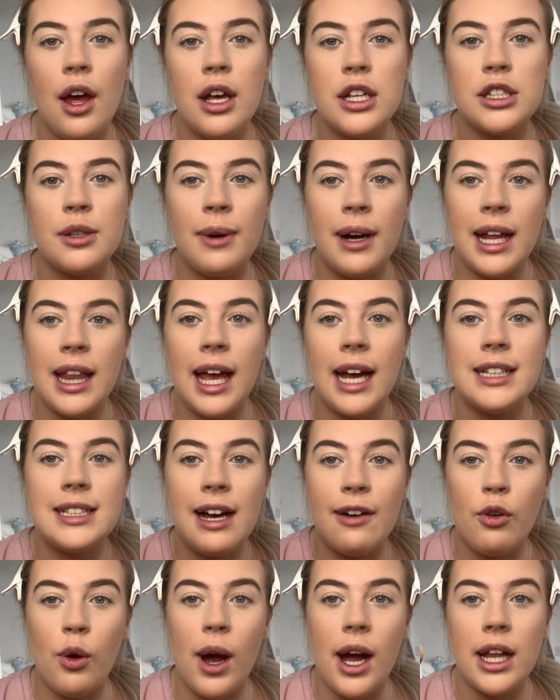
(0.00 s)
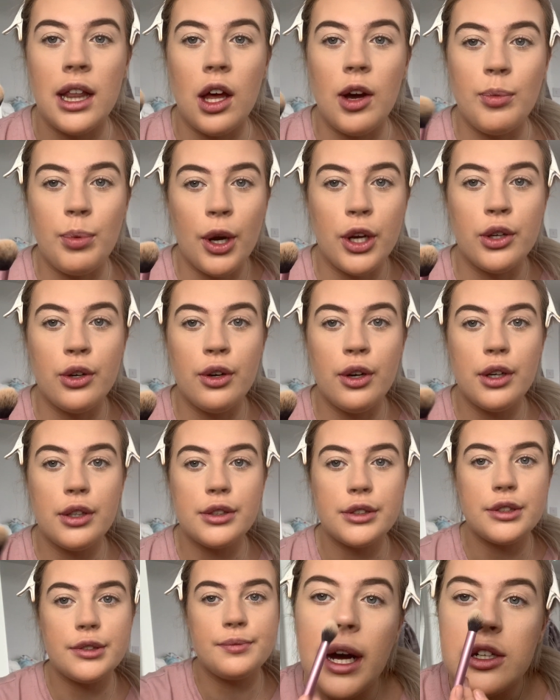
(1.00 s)
so I like to have quite a lot of
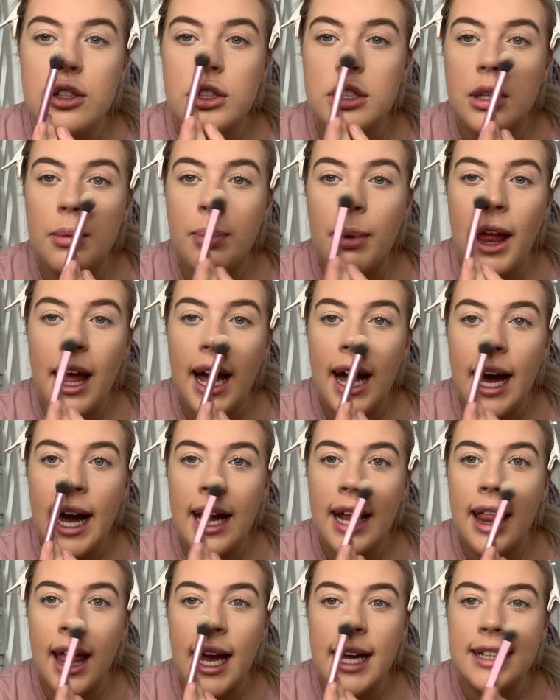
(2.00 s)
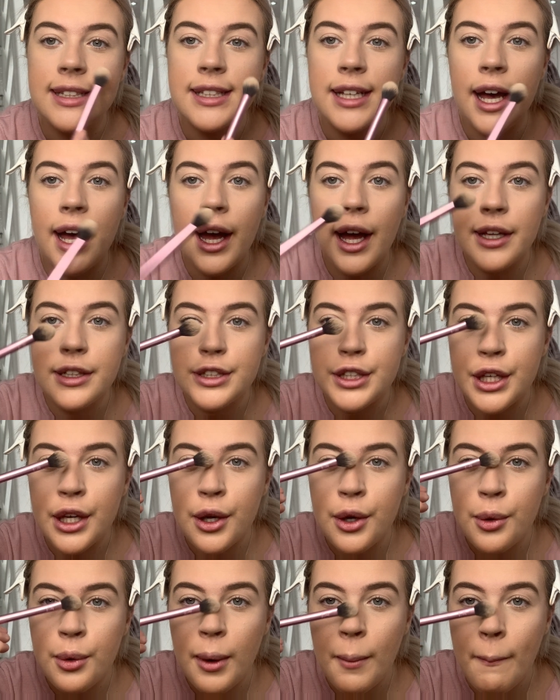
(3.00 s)
product. I just apply highlighter
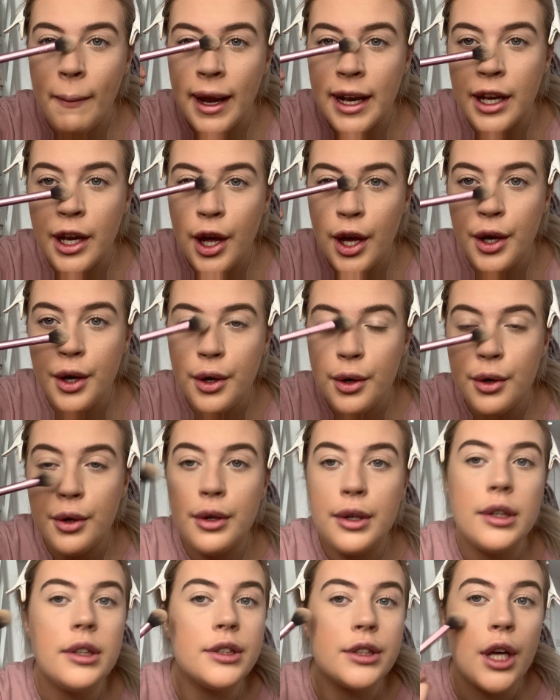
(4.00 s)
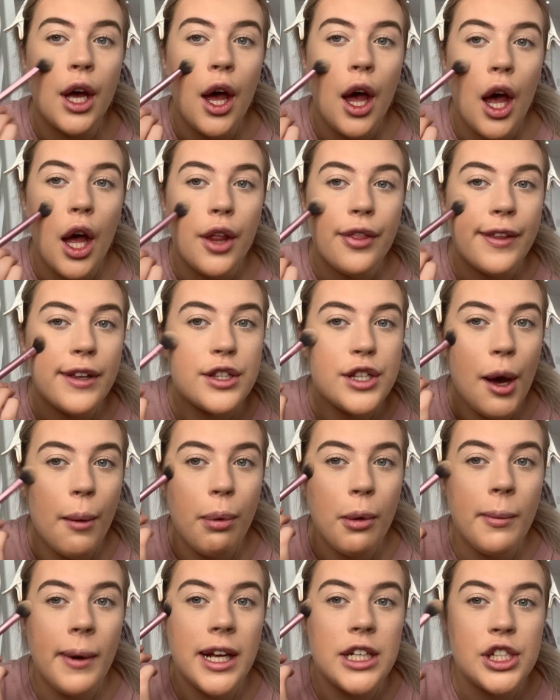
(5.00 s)
to my nose, the top
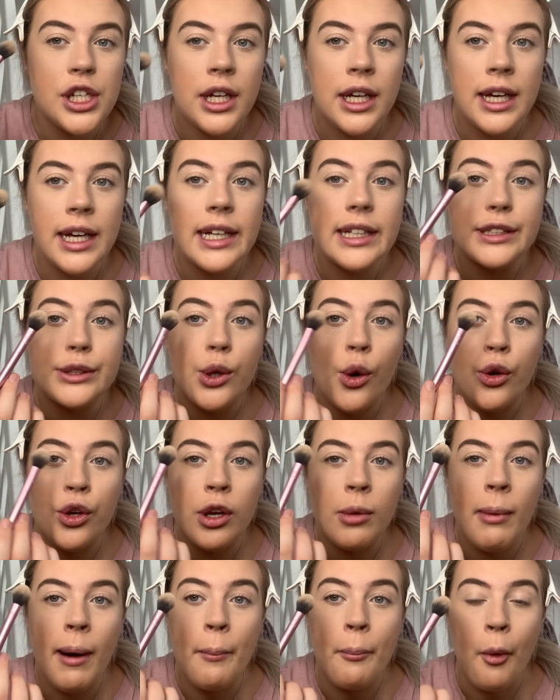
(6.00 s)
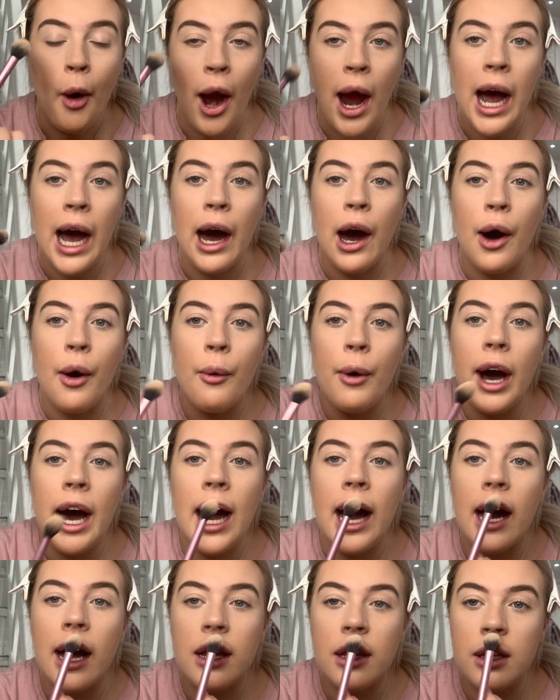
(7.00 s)
of my cheeks, under my brow
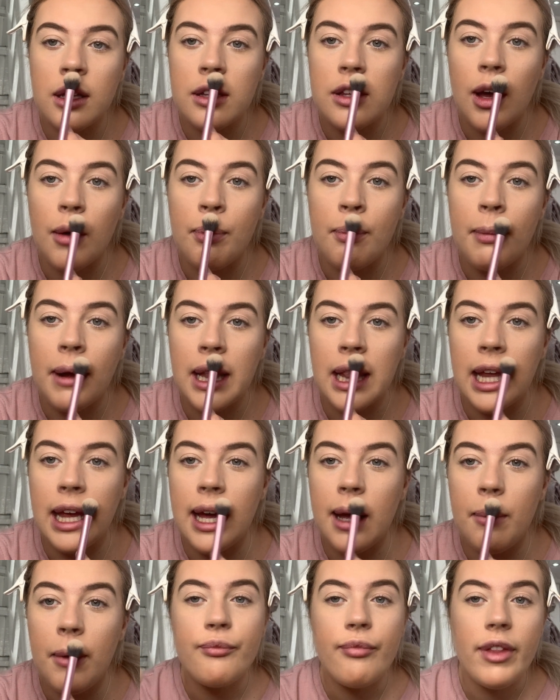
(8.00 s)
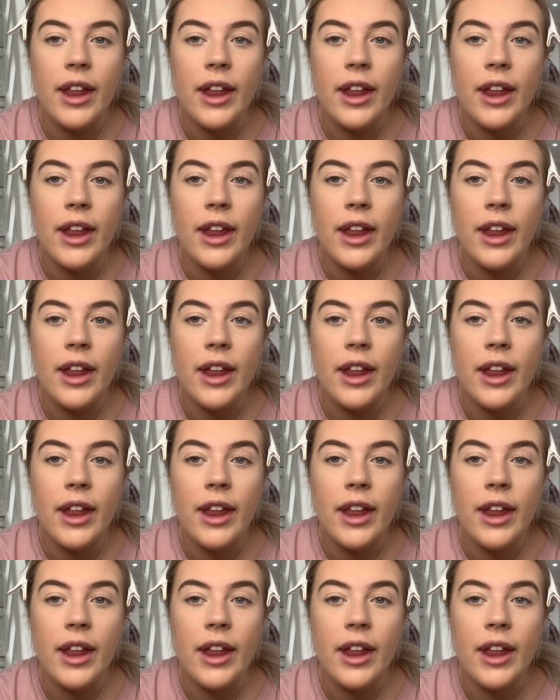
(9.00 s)
and the top of my lip.